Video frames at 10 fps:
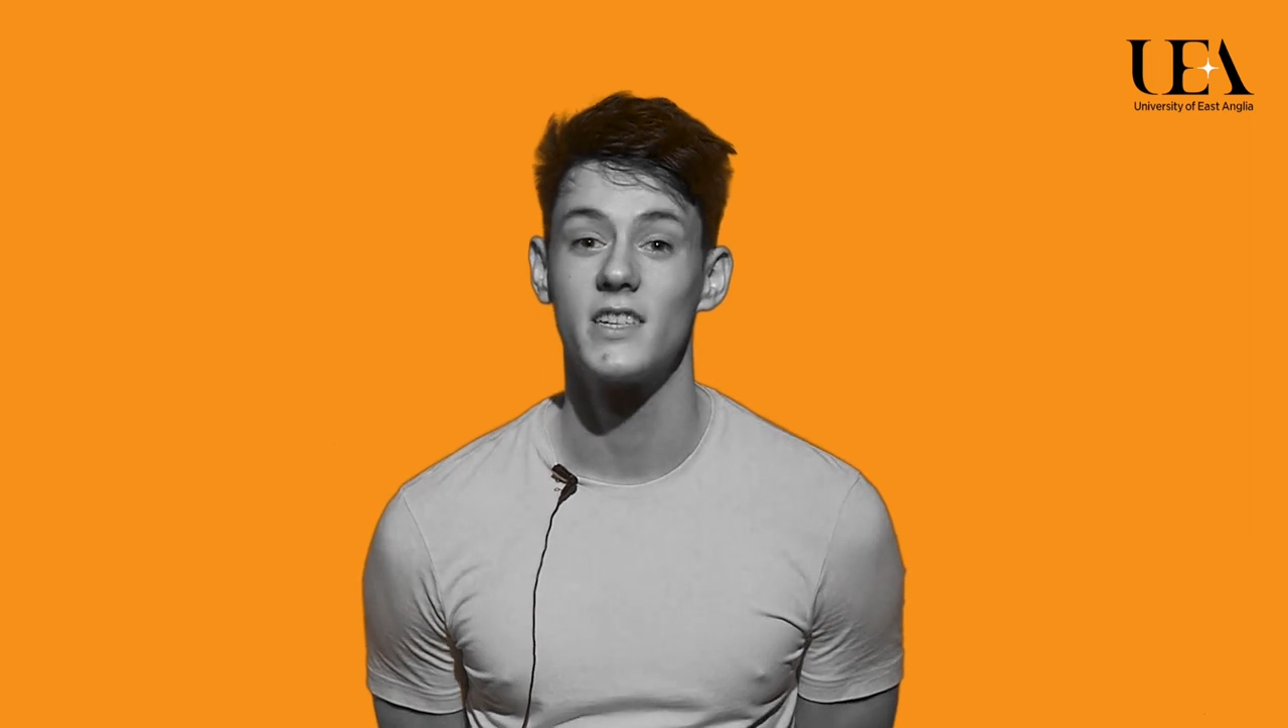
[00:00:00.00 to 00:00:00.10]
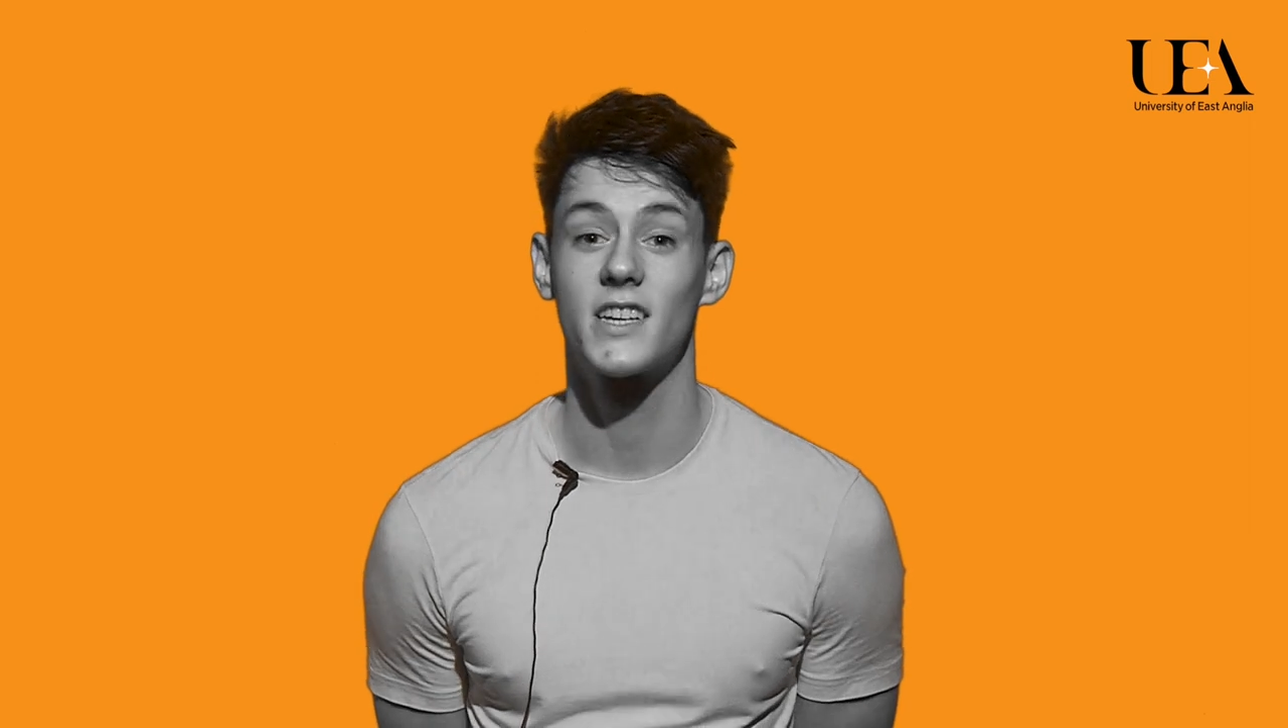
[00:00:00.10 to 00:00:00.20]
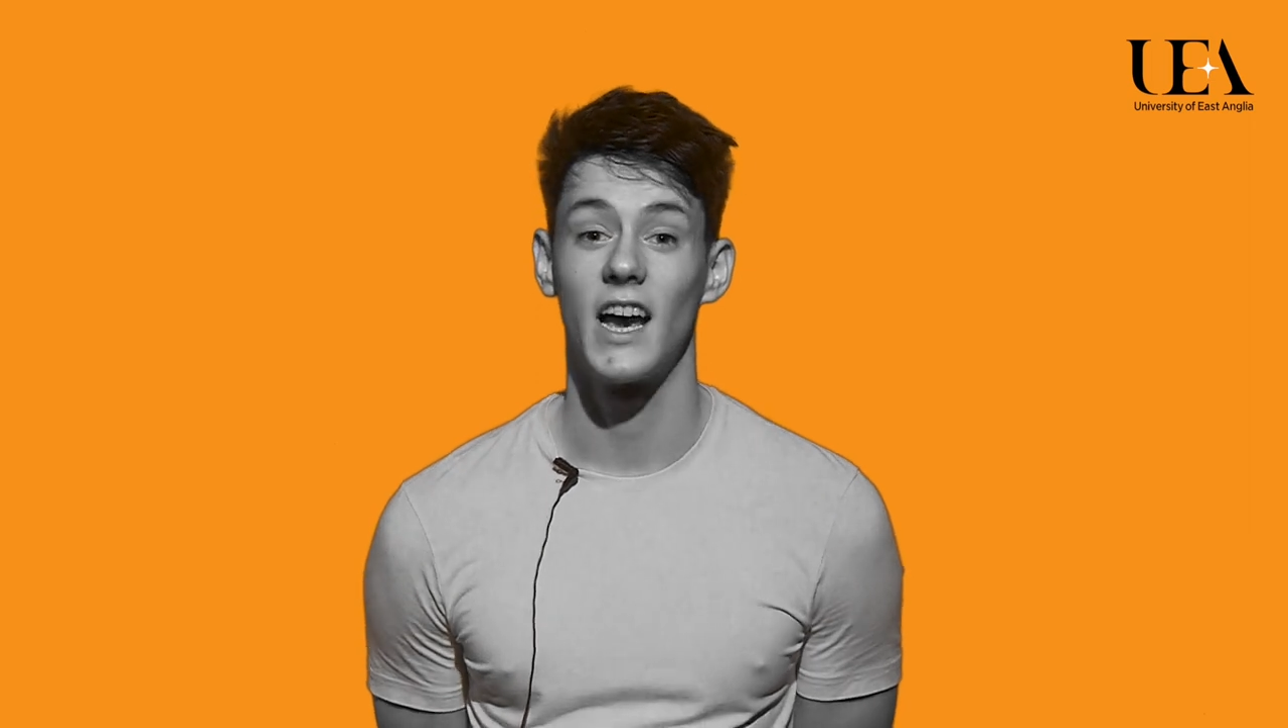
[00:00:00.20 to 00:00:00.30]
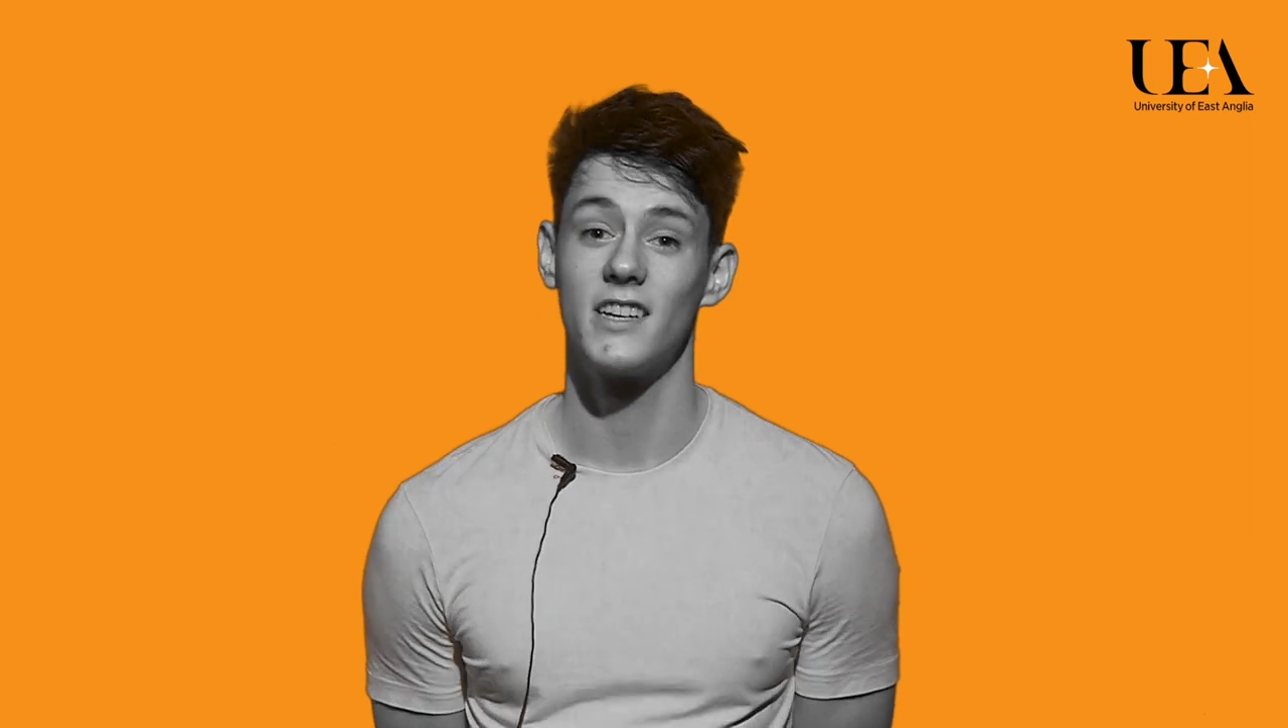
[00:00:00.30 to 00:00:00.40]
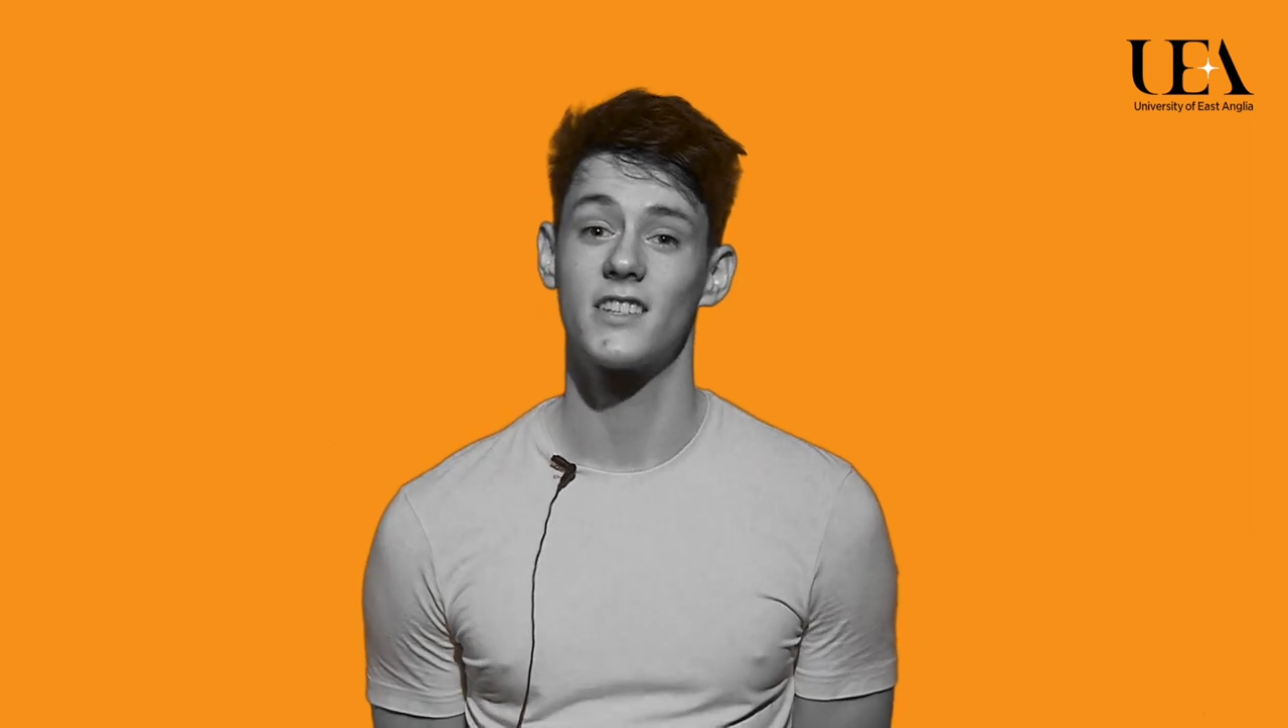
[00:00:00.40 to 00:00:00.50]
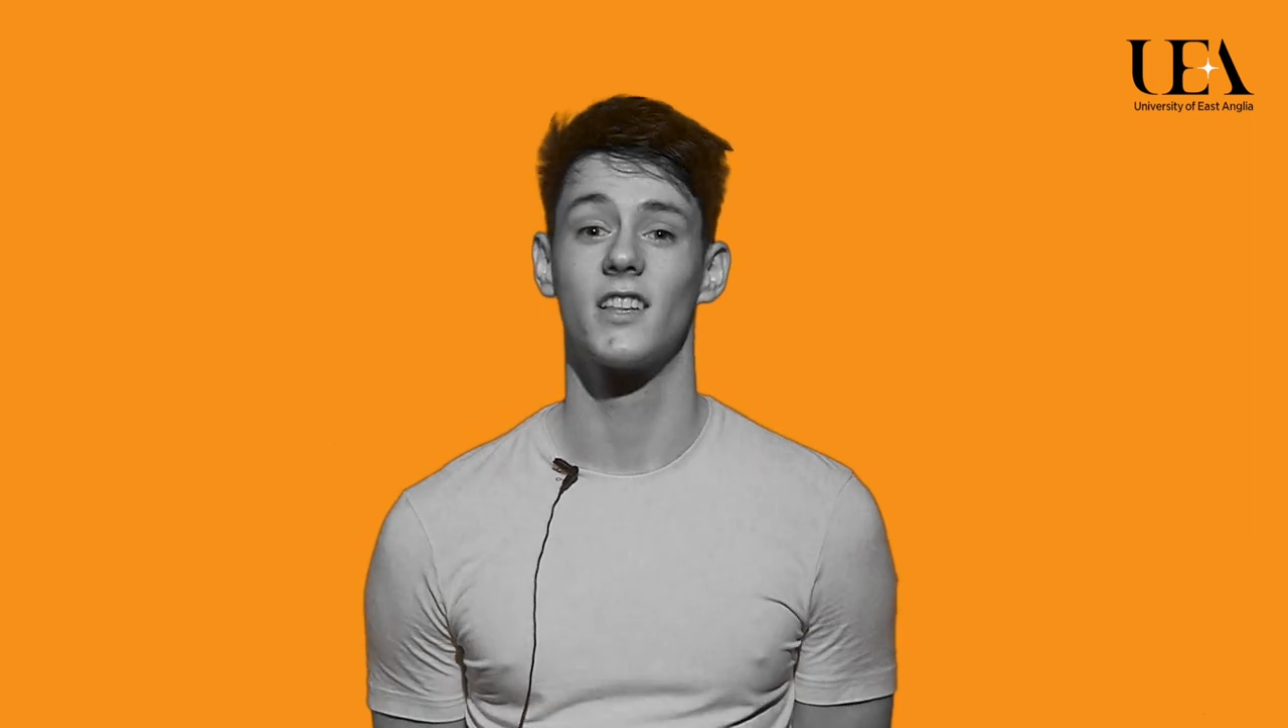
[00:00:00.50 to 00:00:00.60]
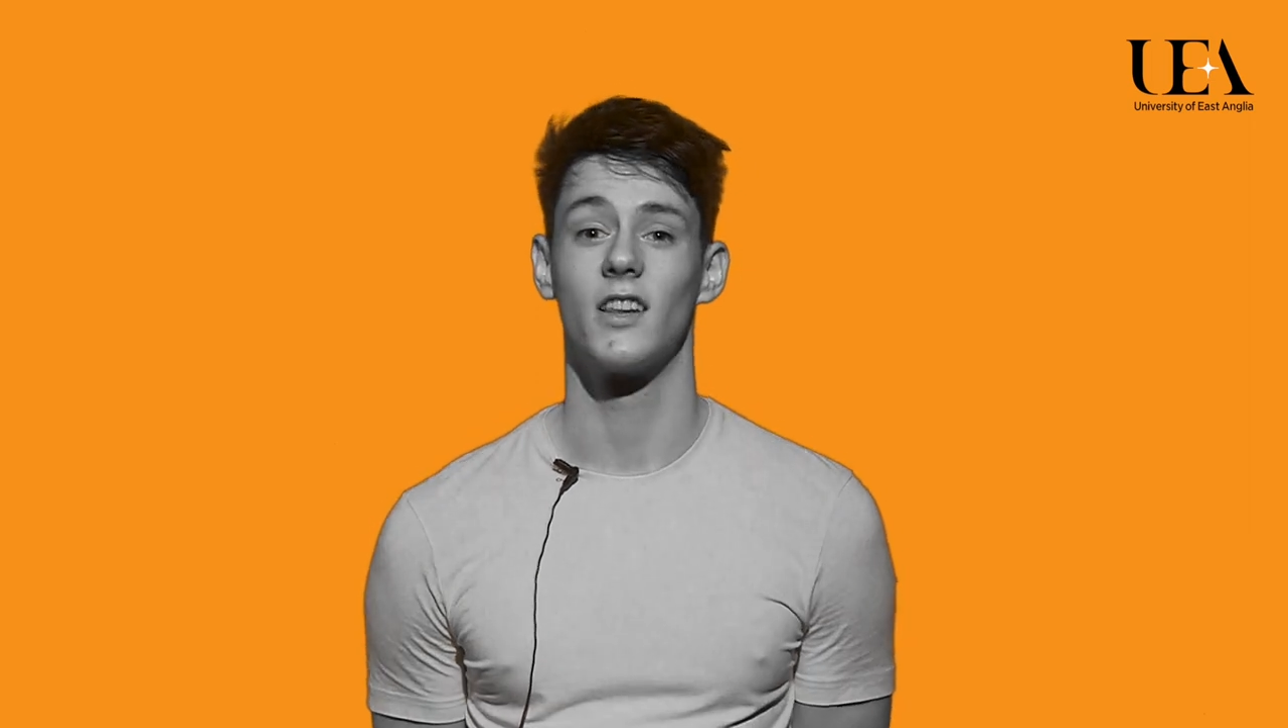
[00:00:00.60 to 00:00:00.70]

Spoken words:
is get into the